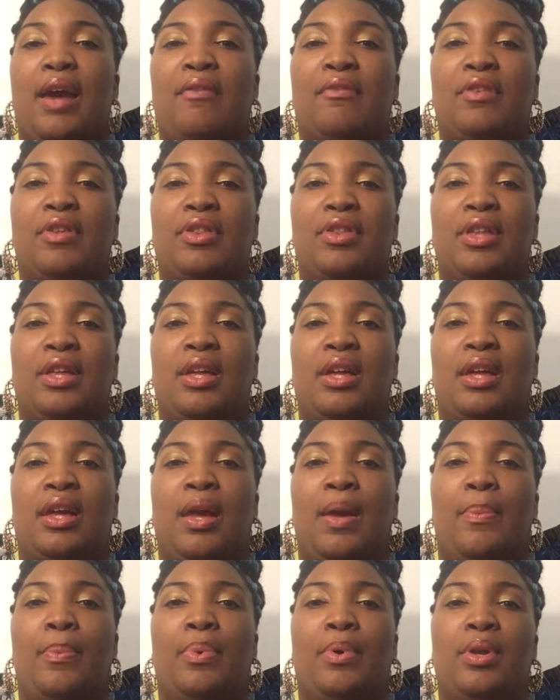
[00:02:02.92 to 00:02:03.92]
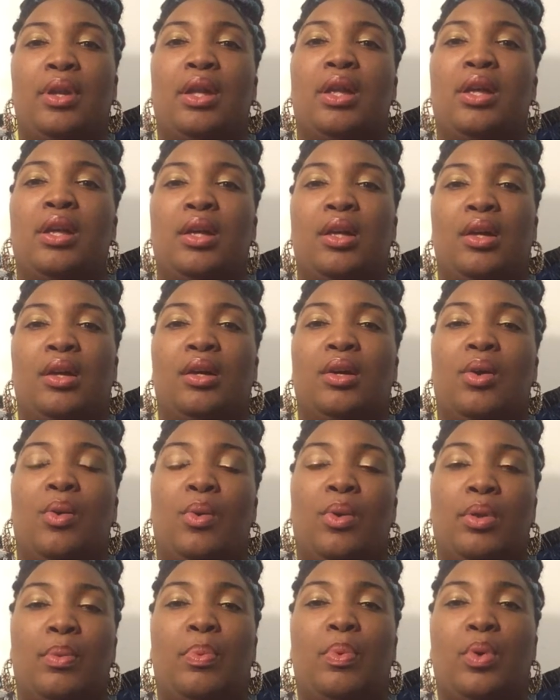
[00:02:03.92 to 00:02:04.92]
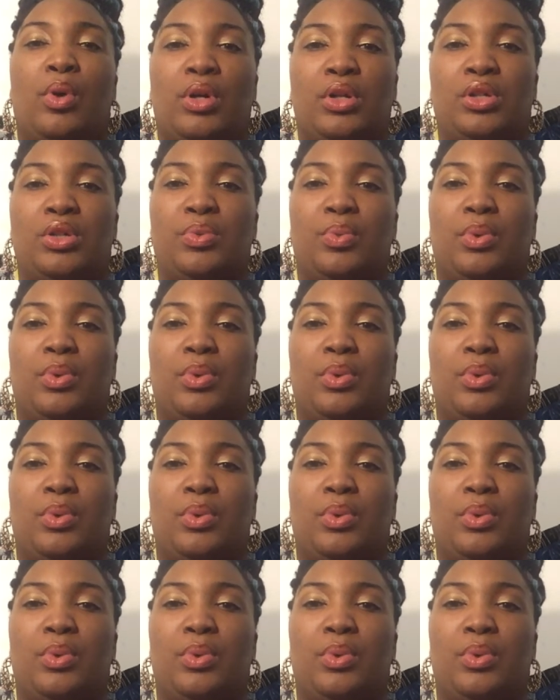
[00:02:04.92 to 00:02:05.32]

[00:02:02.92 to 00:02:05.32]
everything and put it on the porch,